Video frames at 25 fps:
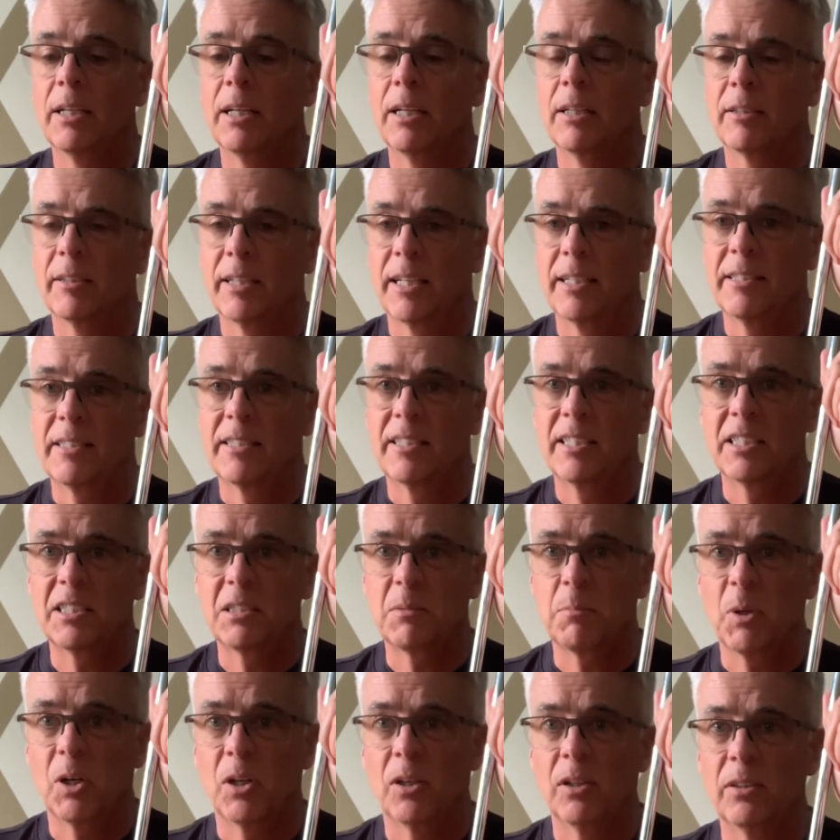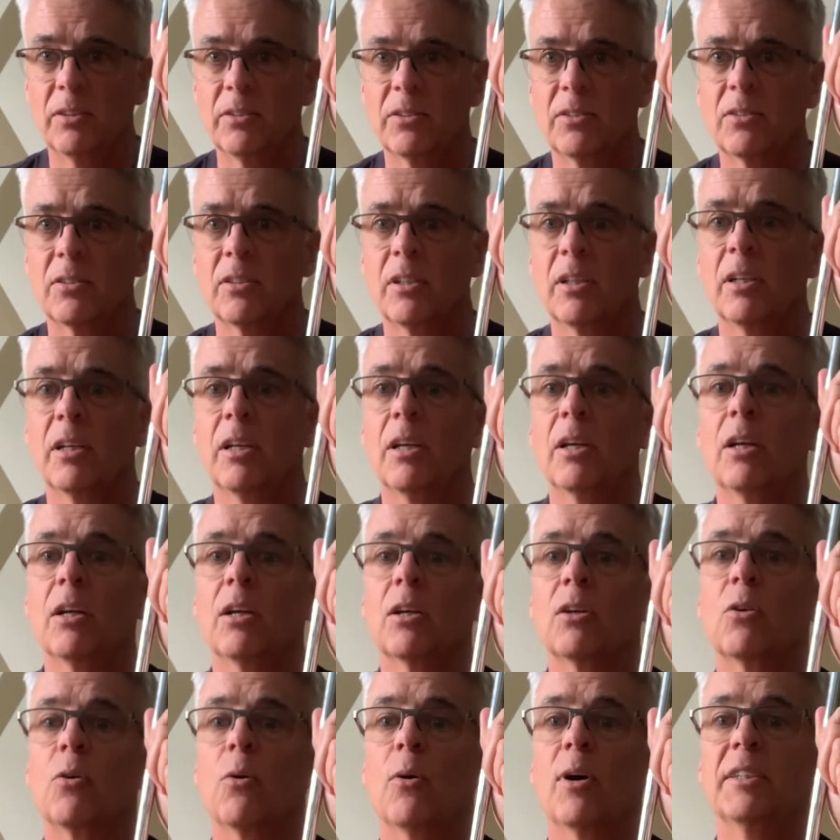take 6 balls,
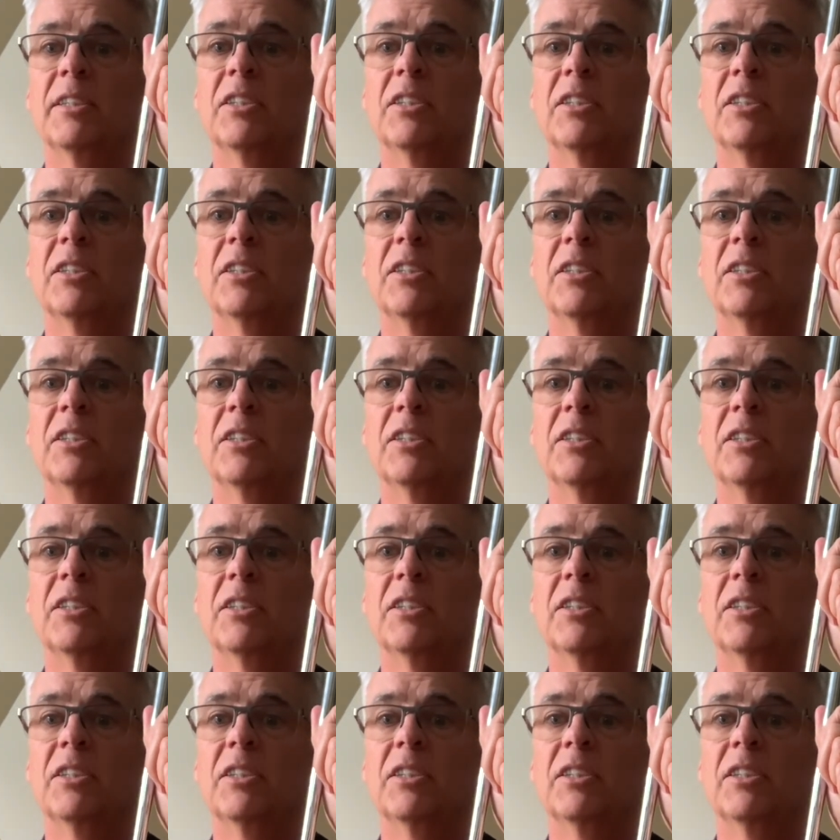go on